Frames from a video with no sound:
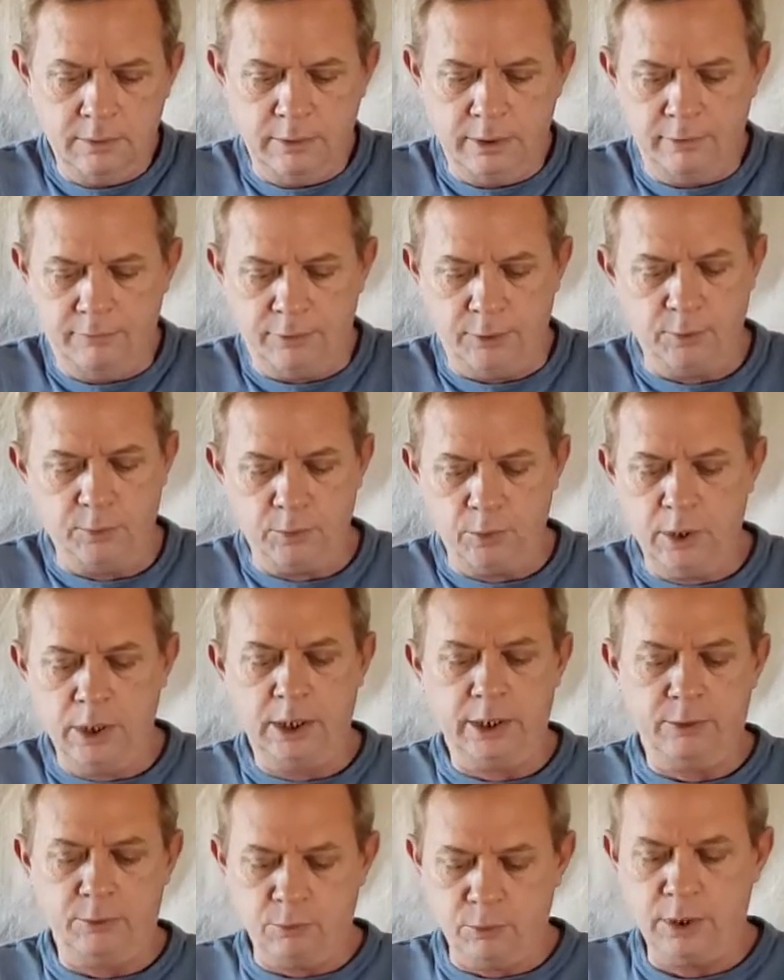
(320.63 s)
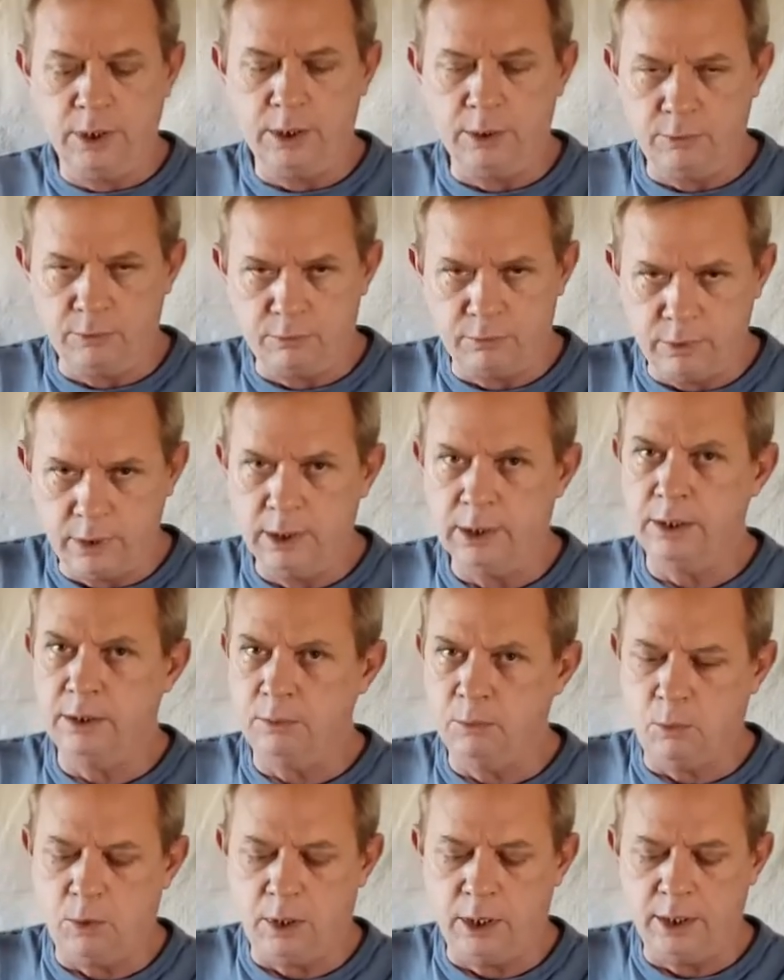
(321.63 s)
if you really
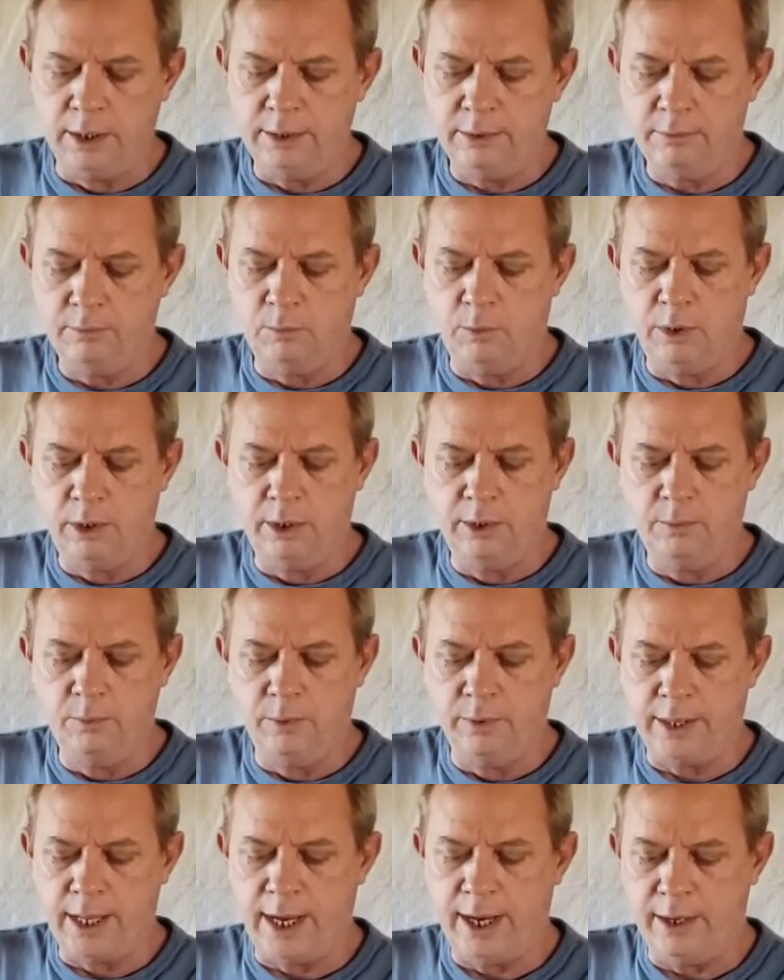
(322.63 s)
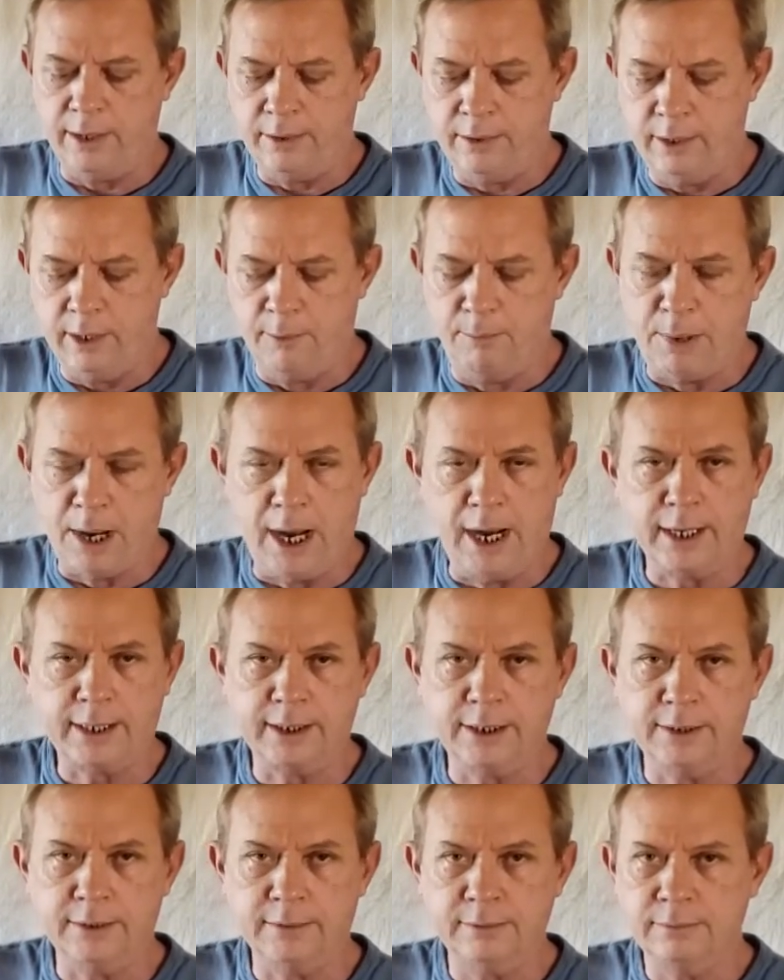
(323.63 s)
want one without a
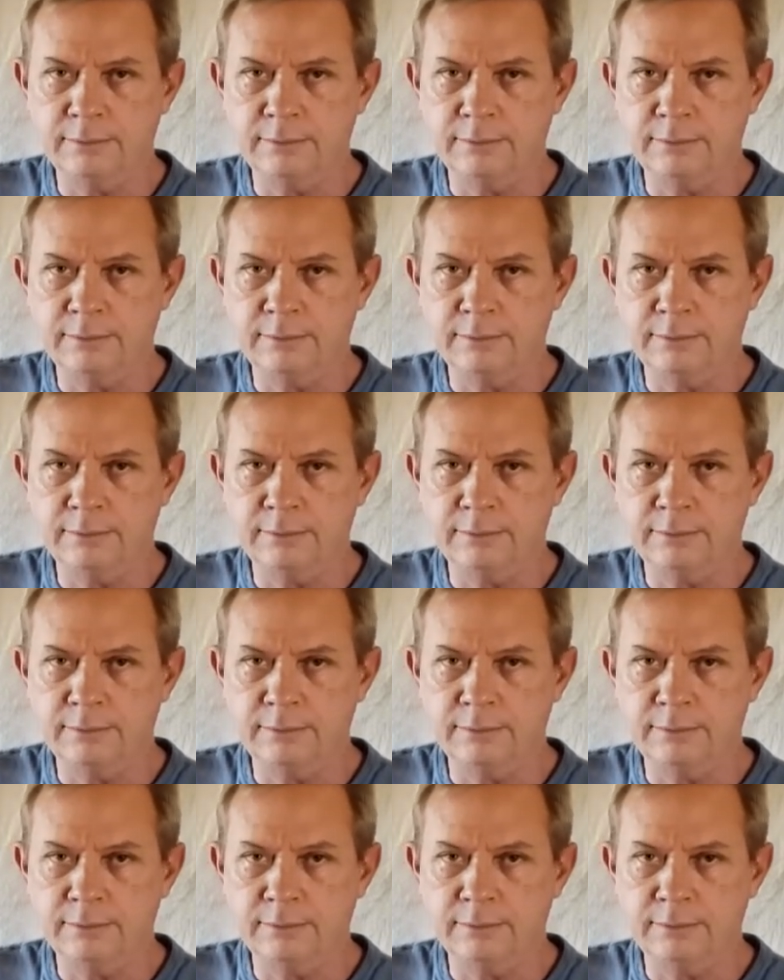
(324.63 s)
pocket,